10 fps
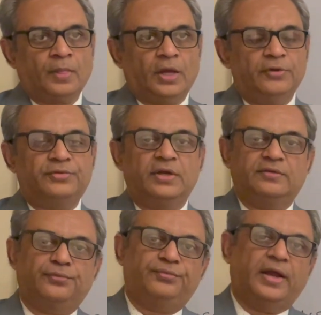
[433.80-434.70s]
If there
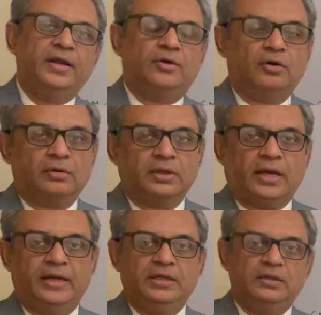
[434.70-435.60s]
is a fight or
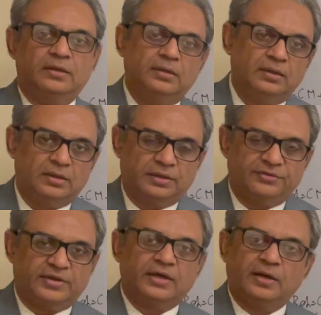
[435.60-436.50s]
any
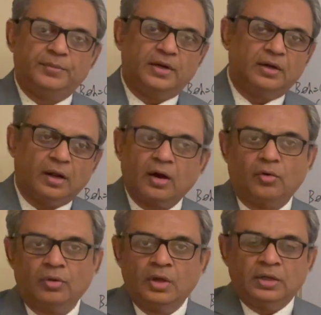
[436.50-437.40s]
disagreement
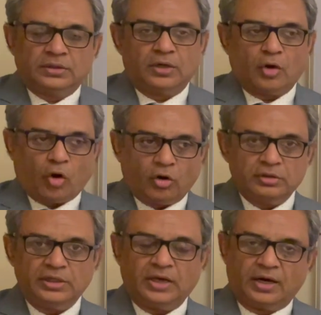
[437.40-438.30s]
now, then all
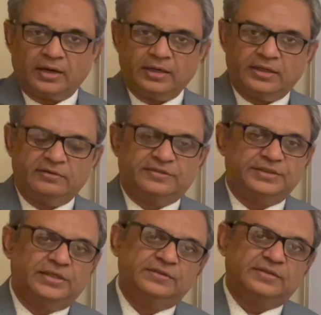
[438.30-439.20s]
the earlier
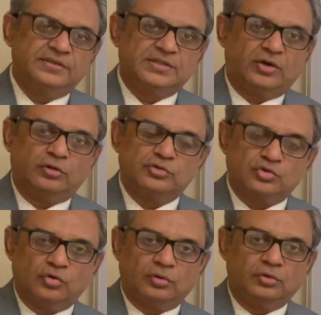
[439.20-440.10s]
incidences, they
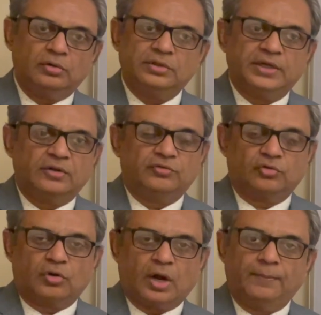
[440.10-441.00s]

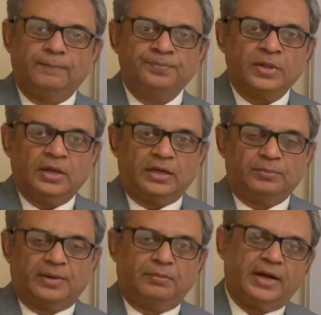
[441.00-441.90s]
also come in
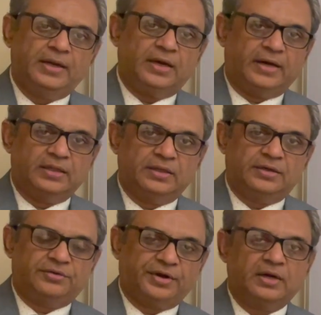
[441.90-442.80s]
my mind and
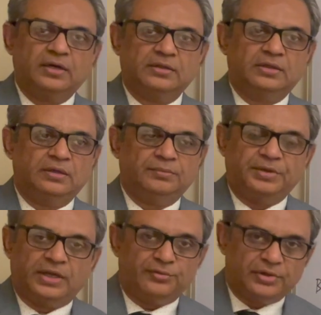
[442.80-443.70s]
they trigger the
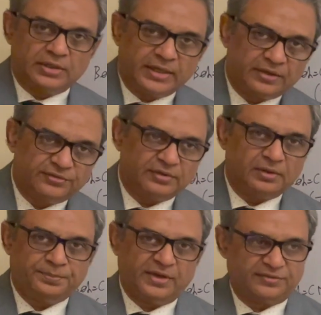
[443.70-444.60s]
behavior that is in
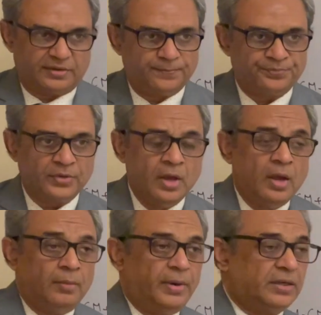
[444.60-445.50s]
the present.
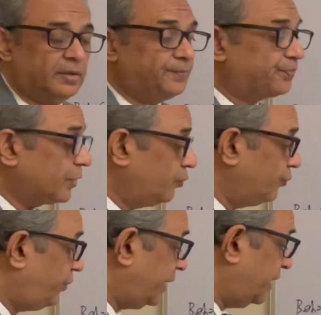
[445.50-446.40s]
But
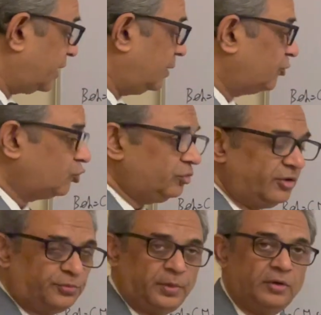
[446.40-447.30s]
when it comes to
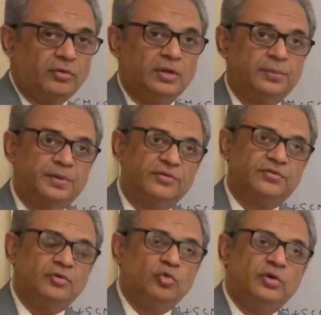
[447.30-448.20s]
this particular
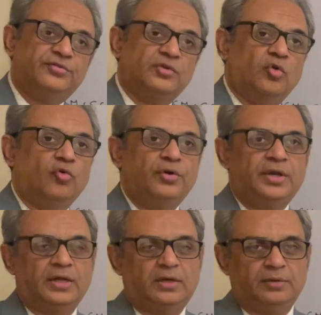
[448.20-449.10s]
person who has
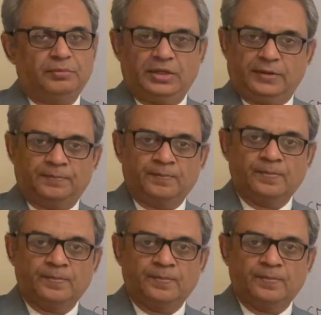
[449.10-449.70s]
overtaken me,